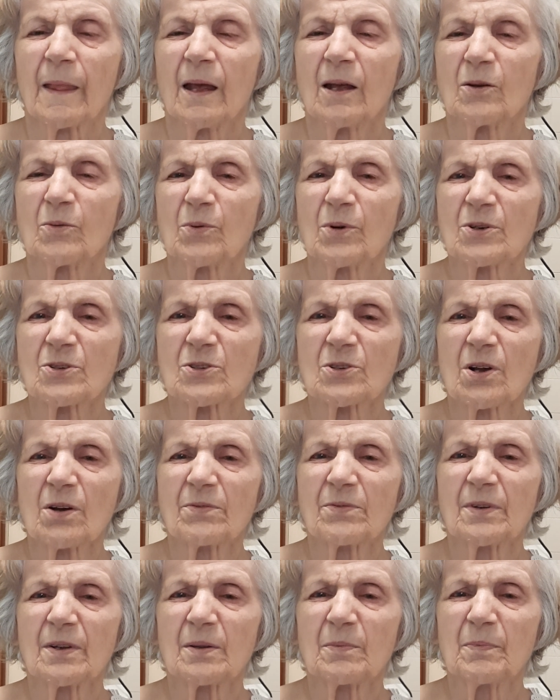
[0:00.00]
It was
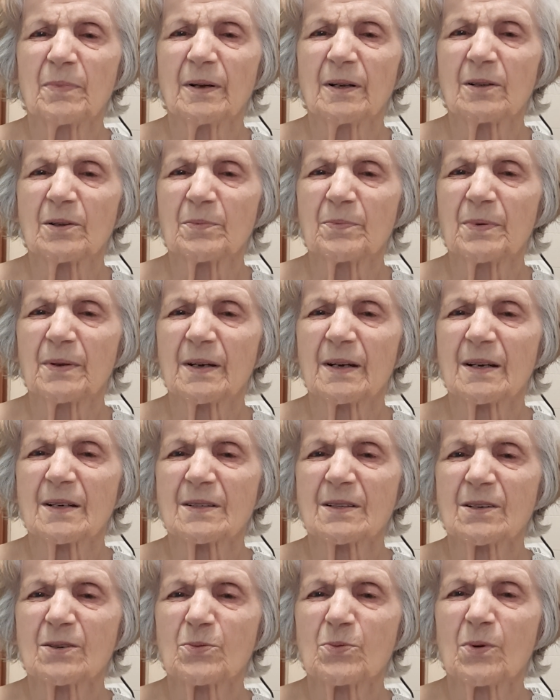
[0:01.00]
Soviet built because
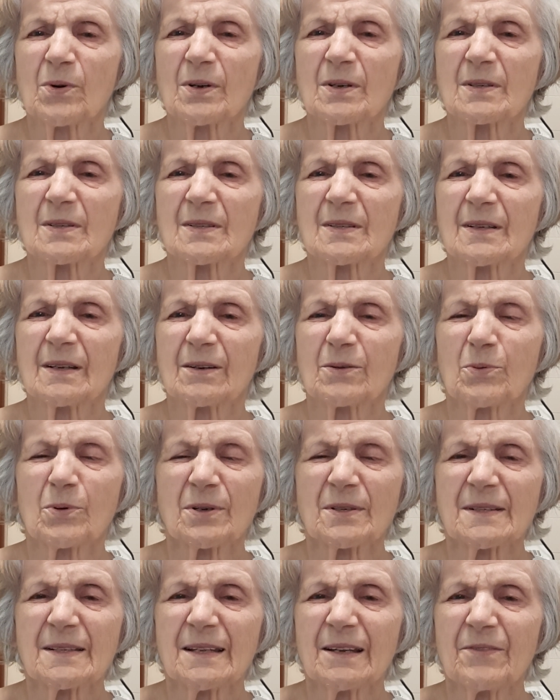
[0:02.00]
it
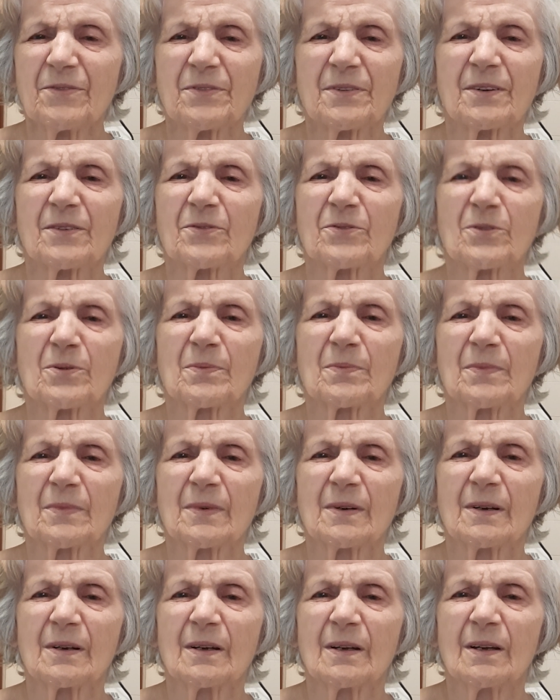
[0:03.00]
was different from
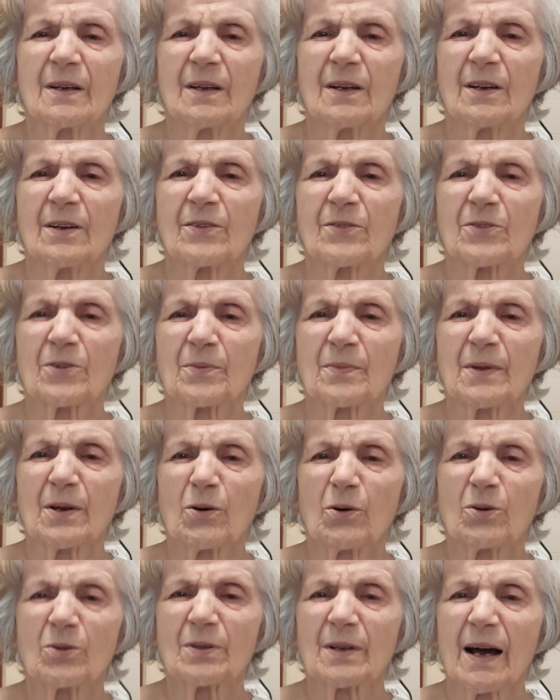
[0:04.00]
the
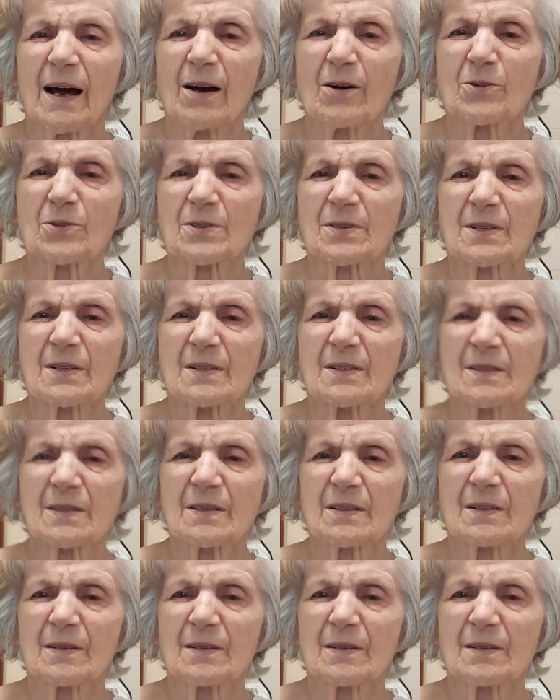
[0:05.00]
old houses.